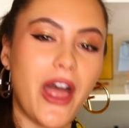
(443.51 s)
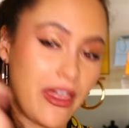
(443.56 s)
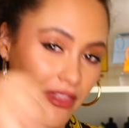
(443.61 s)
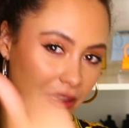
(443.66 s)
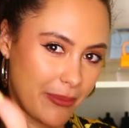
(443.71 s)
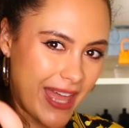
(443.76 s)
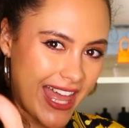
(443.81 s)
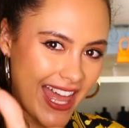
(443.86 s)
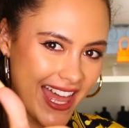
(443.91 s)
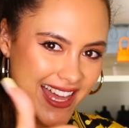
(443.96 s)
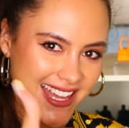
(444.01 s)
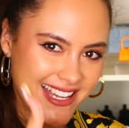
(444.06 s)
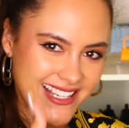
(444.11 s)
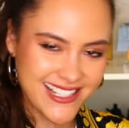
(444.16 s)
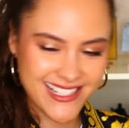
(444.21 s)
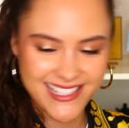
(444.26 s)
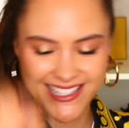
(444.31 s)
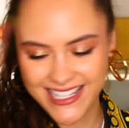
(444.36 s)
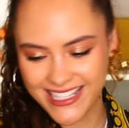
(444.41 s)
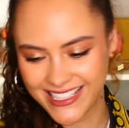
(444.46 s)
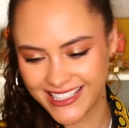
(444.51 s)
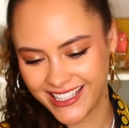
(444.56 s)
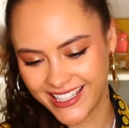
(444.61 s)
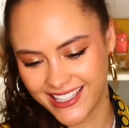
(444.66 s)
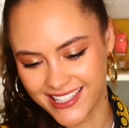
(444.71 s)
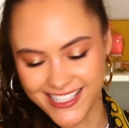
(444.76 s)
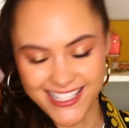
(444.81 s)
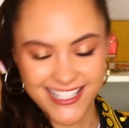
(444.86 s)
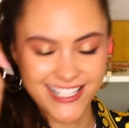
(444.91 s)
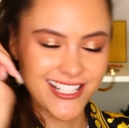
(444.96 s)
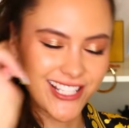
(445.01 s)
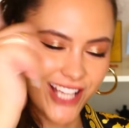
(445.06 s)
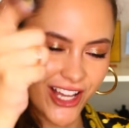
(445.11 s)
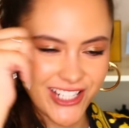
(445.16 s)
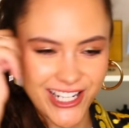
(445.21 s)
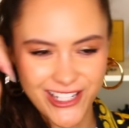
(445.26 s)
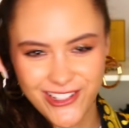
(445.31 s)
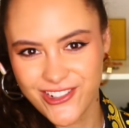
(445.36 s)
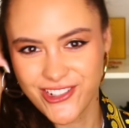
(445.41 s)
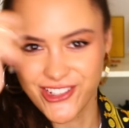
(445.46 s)
The bags, the
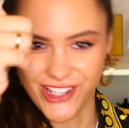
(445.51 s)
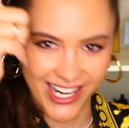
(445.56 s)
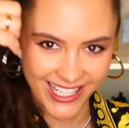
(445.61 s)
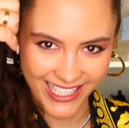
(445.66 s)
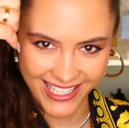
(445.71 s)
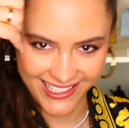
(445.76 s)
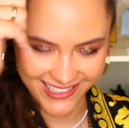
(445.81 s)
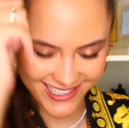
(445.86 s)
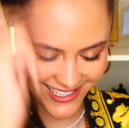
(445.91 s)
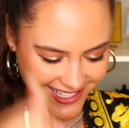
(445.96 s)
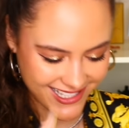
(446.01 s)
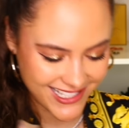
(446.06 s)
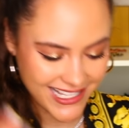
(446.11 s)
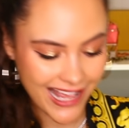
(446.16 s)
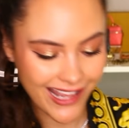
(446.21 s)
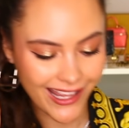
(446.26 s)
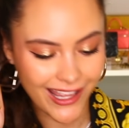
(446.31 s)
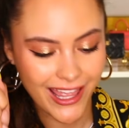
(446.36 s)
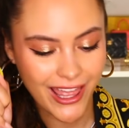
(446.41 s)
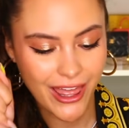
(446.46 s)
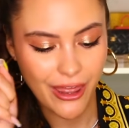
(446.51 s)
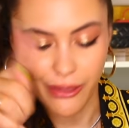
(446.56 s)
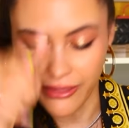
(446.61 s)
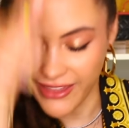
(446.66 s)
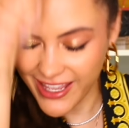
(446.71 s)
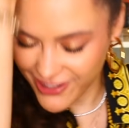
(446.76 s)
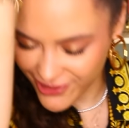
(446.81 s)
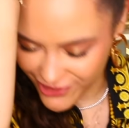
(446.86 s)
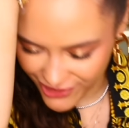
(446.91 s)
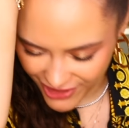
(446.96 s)
sodden jackets. This